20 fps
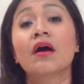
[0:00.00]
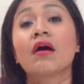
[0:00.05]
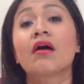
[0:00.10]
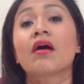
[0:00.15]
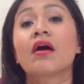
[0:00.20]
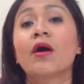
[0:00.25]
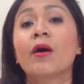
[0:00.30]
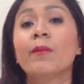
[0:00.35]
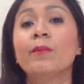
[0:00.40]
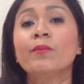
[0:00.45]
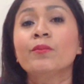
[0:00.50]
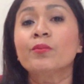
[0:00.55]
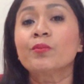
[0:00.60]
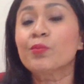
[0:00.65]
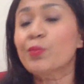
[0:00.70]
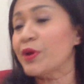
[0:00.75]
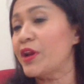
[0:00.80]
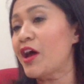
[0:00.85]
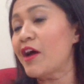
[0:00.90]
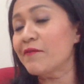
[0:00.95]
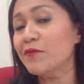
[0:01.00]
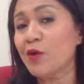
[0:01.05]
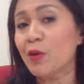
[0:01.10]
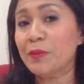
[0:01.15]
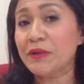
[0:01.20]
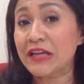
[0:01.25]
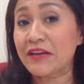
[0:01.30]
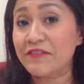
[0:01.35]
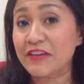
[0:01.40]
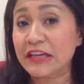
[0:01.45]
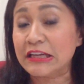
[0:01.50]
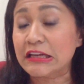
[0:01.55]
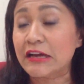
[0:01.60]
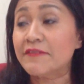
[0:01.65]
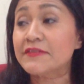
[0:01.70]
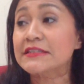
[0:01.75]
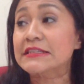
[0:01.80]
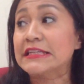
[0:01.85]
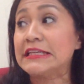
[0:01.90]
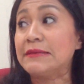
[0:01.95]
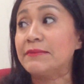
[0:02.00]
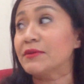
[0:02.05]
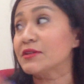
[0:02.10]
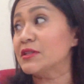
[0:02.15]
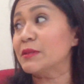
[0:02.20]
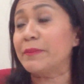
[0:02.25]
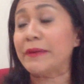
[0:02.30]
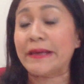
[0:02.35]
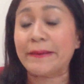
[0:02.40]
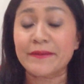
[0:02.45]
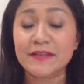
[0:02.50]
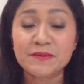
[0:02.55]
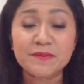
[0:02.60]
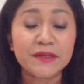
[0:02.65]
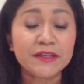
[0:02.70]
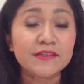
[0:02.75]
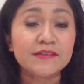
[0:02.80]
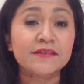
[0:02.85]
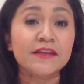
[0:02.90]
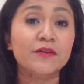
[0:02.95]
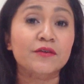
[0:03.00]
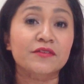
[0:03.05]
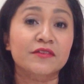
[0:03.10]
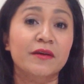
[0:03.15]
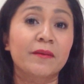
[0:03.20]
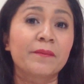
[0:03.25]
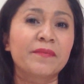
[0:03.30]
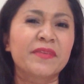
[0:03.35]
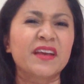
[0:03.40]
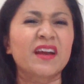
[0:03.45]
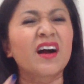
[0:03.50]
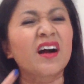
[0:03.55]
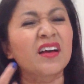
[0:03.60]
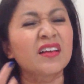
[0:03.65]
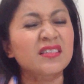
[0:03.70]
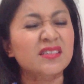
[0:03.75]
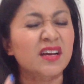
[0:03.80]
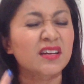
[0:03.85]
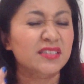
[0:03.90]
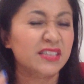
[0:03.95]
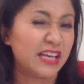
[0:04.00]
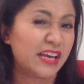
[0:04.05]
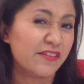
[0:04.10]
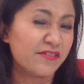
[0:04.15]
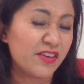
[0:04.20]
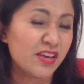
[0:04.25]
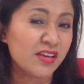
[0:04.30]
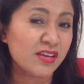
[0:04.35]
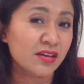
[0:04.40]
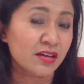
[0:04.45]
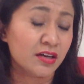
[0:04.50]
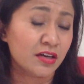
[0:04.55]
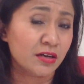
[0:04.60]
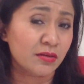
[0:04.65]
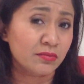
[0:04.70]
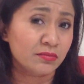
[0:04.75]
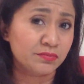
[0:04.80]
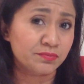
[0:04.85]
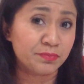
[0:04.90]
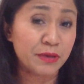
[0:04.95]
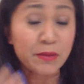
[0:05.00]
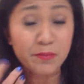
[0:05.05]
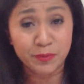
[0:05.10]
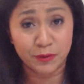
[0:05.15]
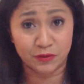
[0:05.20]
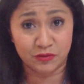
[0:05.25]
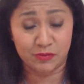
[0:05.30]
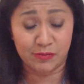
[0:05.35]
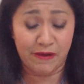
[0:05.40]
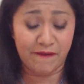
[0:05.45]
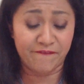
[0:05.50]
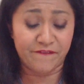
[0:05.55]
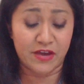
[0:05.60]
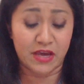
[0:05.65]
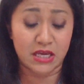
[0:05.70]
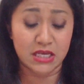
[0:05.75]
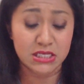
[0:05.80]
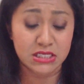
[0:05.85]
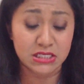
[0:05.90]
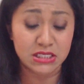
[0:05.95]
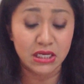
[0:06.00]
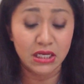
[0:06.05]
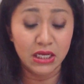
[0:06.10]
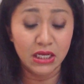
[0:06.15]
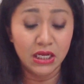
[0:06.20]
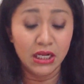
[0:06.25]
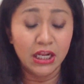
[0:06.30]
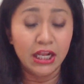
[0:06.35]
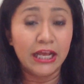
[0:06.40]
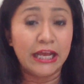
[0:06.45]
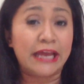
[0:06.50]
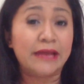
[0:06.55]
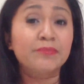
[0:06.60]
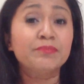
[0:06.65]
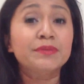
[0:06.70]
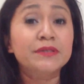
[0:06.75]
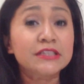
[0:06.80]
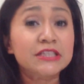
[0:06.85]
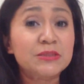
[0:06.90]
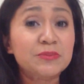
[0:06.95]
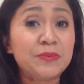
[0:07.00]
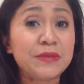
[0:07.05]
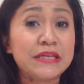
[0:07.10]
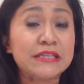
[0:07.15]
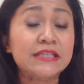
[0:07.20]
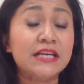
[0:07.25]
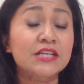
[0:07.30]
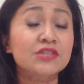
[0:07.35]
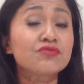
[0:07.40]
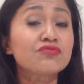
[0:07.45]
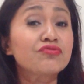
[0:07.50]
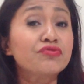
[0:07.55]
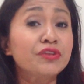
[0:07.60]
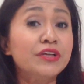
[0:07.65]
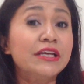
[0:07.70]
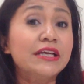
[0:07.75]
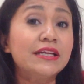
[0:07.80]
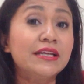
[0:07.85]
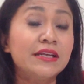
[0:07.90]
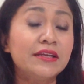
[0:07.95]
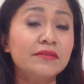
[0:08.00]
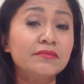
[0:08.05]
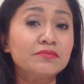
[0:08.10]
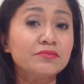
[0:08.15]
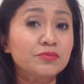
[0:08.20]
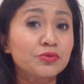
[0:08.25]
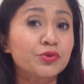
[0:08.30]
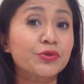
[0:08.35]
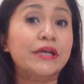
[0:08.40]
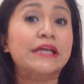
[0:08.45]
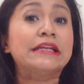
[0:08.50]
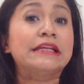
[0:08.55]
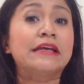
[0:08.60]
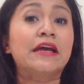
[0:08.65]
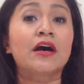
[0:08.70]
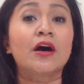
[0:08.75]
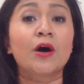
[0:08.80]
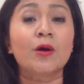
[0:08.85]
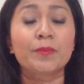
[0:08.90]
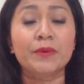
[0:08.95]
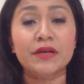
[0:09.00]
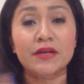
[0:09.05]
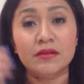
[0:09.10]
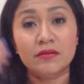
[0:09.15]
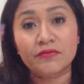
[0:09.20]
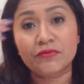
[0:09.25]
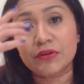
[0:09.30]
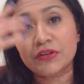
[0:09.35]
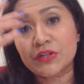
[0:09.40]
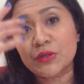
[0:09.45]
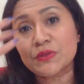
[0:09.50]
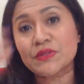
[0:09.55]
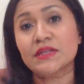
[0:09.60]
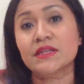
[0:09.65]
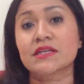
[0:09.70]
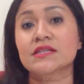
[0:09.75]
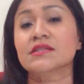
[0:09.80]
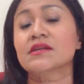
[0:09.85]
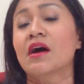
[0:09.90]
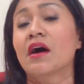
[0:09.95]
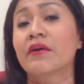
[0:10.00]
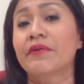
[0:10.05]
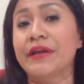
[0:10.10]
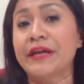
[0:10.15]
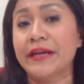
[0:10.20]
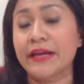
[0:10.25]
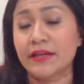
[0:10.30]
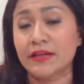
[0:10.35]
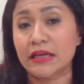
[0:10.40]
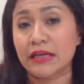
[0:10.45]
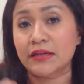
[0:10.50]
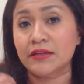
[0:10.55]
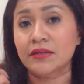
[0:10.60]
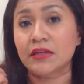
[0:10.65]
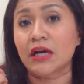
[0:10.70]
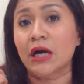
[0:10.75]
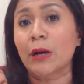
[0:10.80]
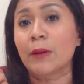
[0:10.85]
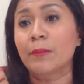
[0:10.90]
When I've not been having enough sleep because the baby's been sick or something, I started having pimples on my face. And Burt's Bees has really greatly helped in reducing the scarring and